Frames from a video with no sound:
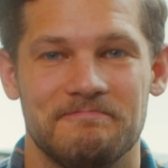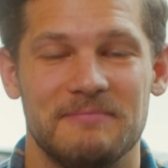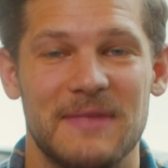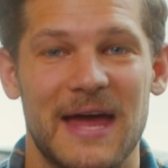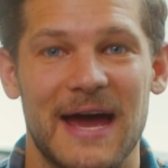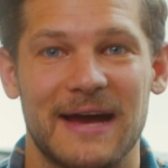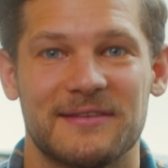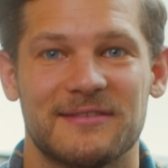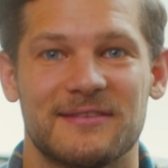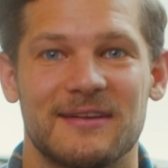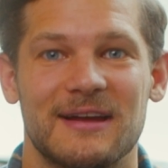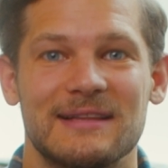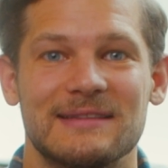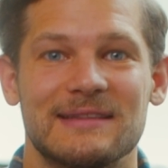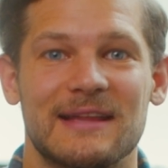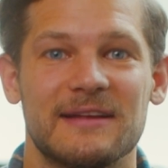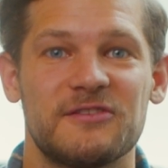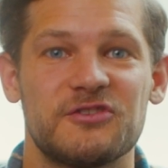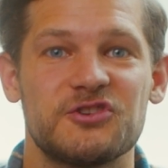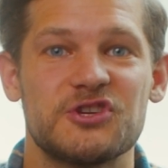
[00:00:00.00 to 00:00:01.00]
Next,
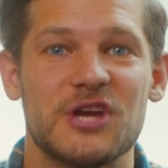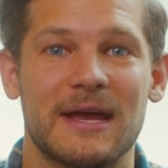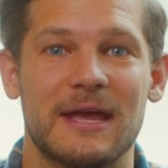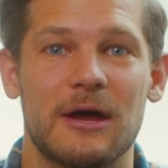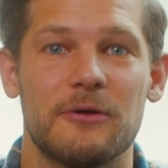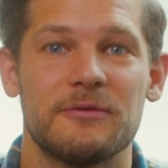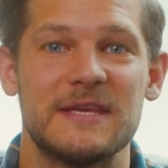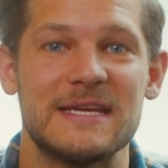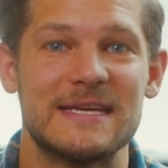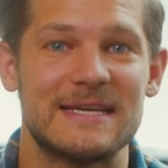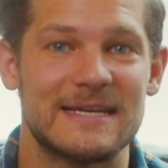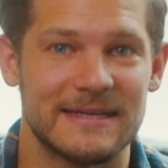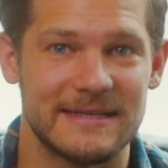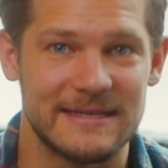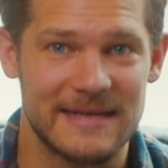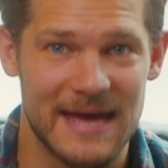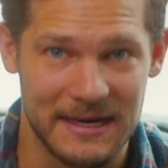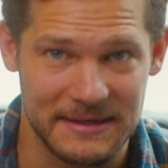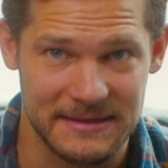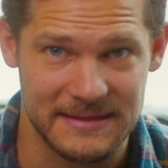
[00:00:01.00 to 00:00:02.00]
let's check out the
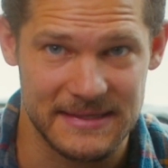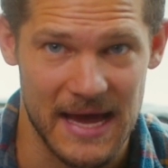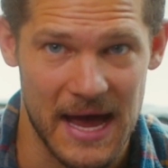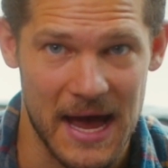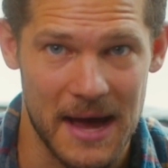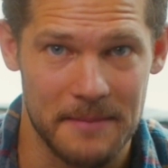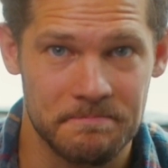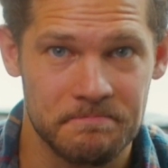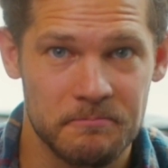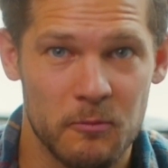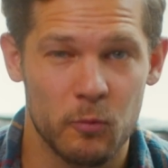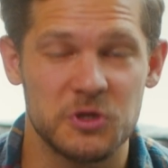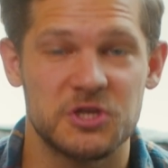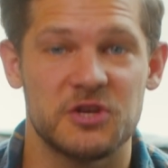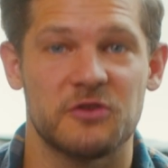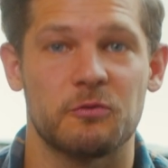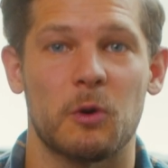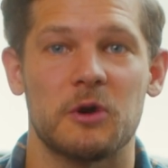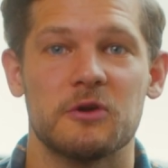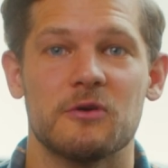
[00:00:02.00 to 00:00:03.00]
Connect tab,
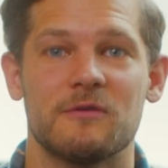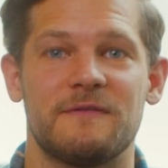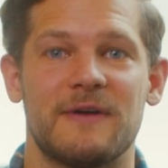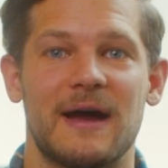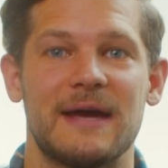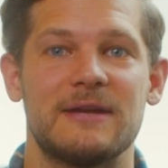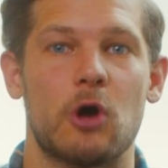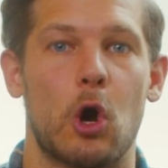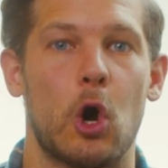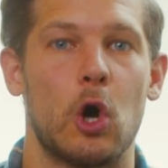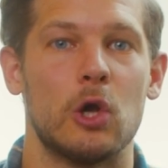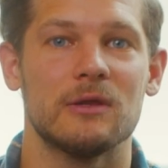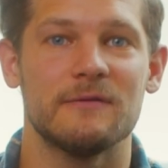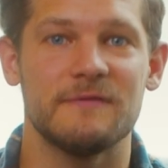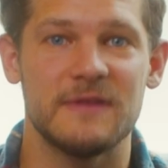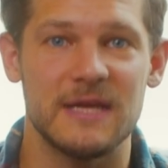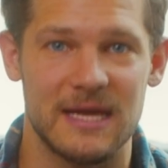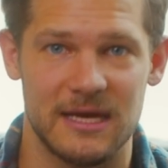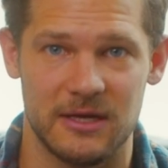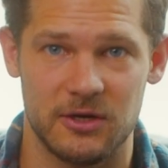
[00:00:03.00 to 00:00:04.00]
which is where you'll find all
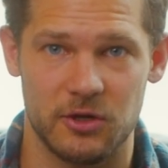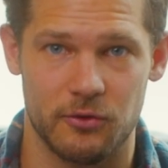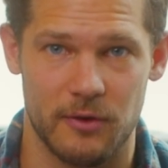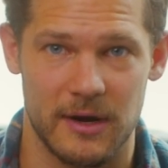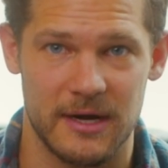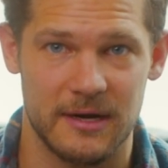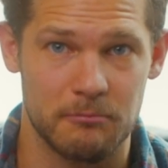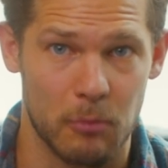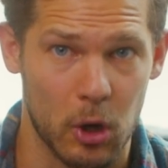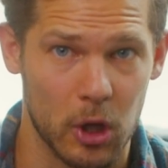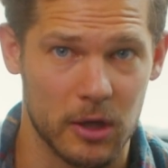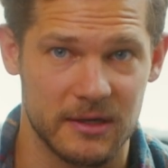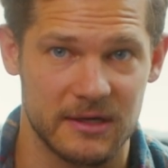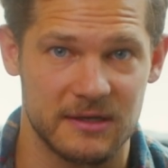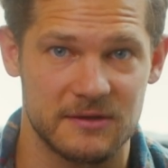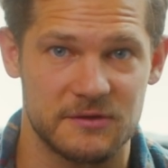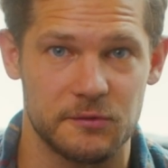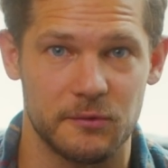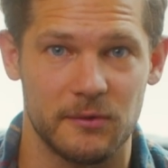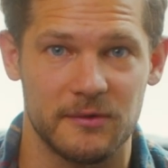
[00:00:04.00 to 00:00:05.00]
of the integrated
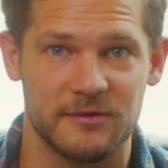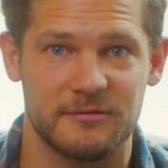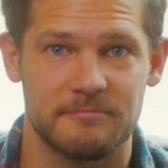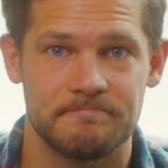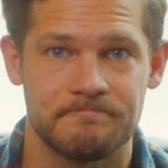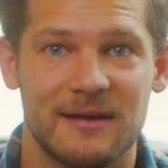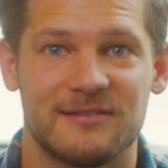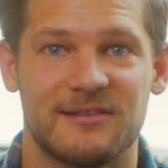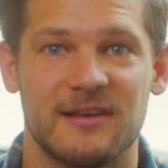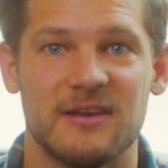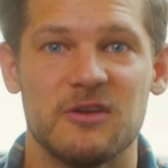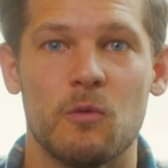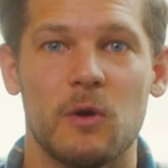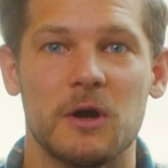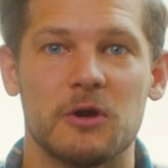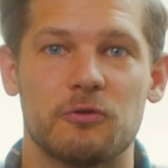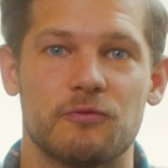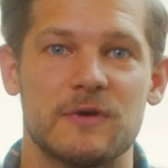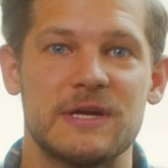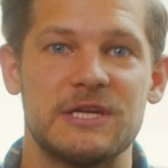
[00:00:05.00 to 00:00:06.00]
marketing tools. Say you
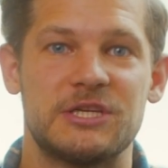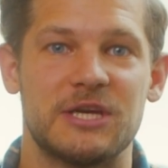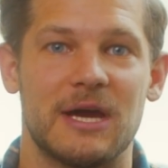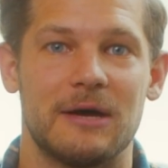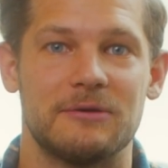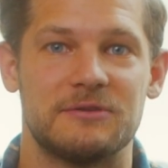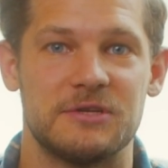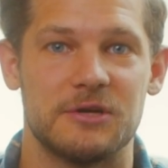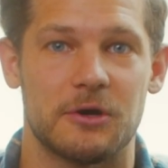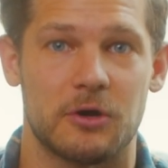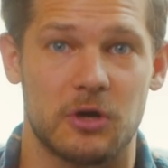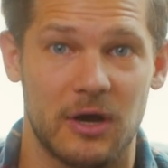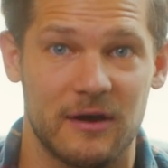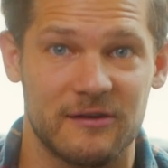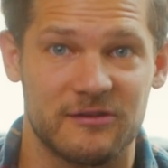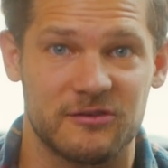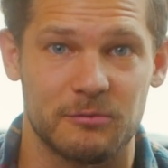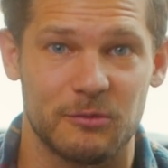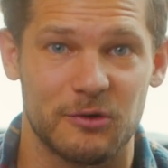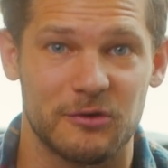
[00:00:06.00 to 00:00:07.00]
want to reach out to your
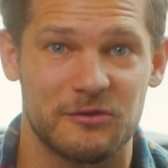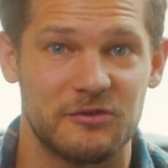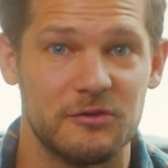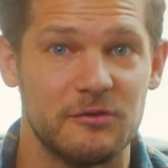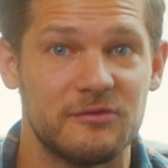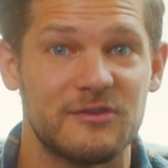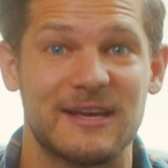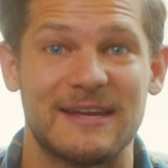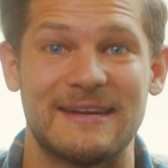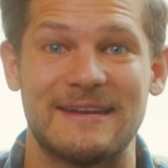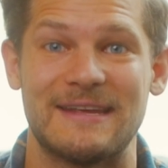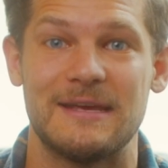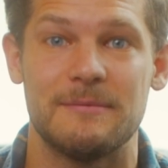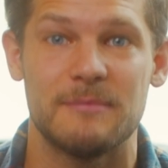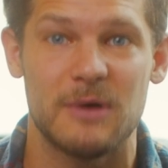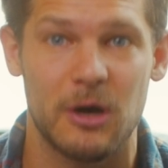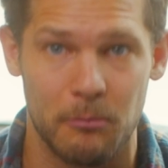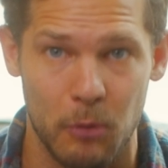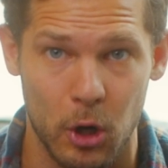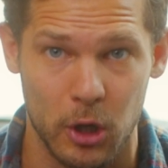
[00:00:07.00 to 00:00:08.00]
customers using an
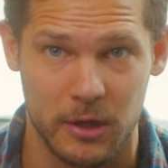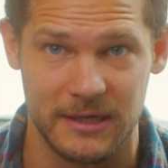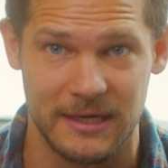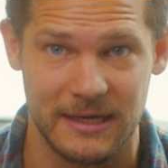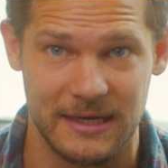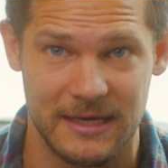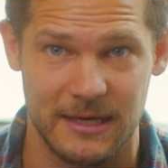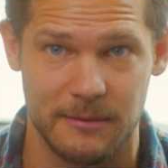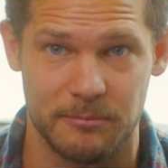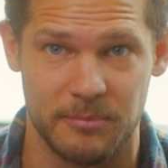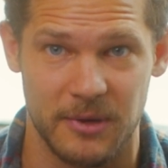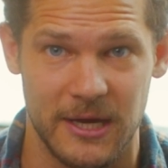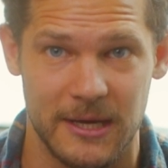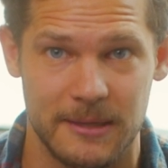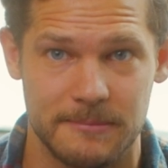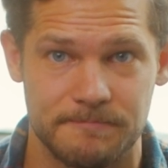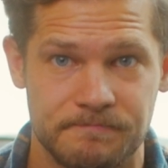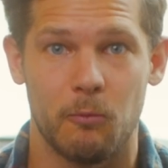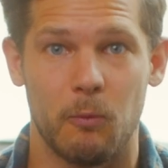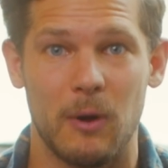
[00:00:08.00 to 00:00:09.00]
email marketing
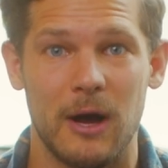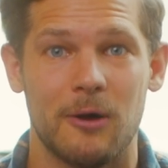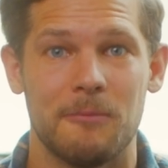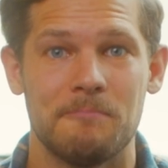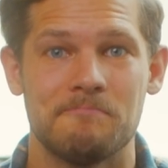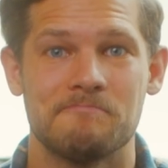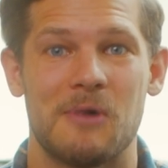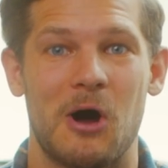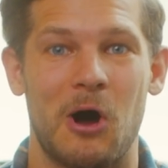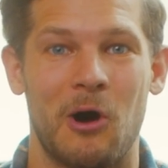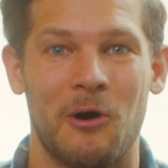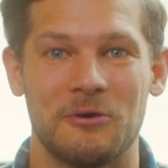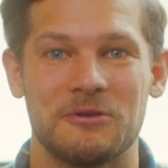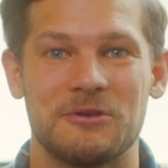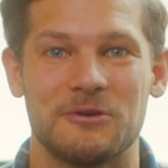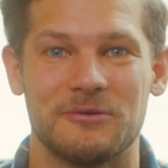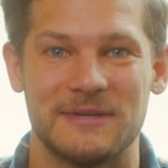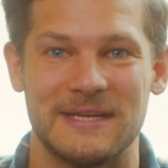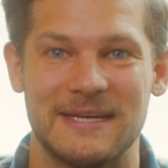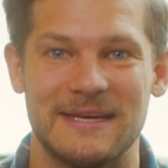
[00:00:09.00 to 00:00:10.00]
campaign. Well, all
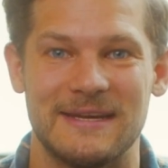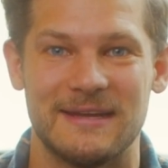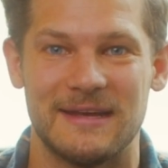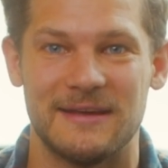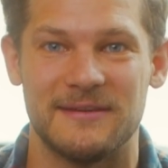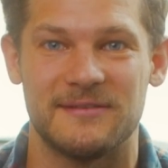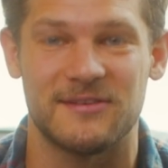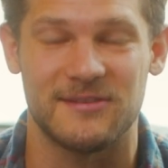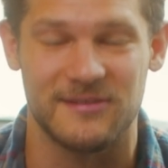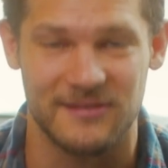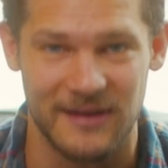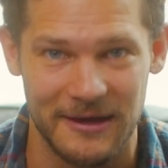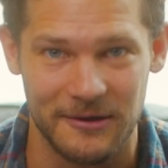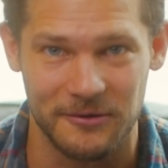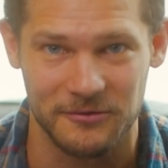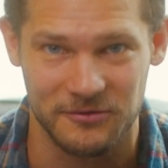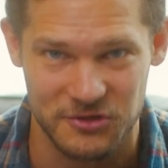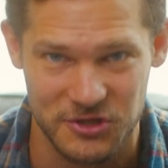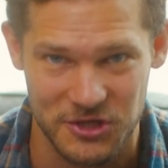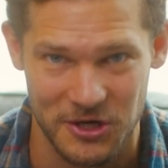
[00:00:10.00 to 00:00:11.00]
you'll need is
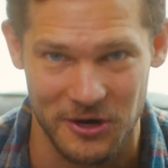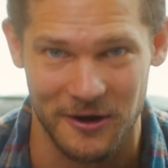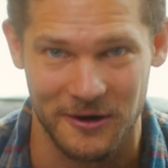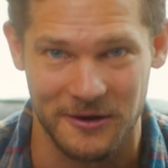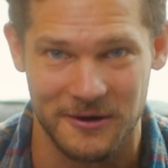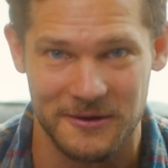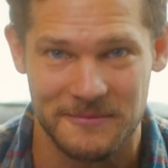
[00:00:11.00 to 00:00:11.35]
SalezShark.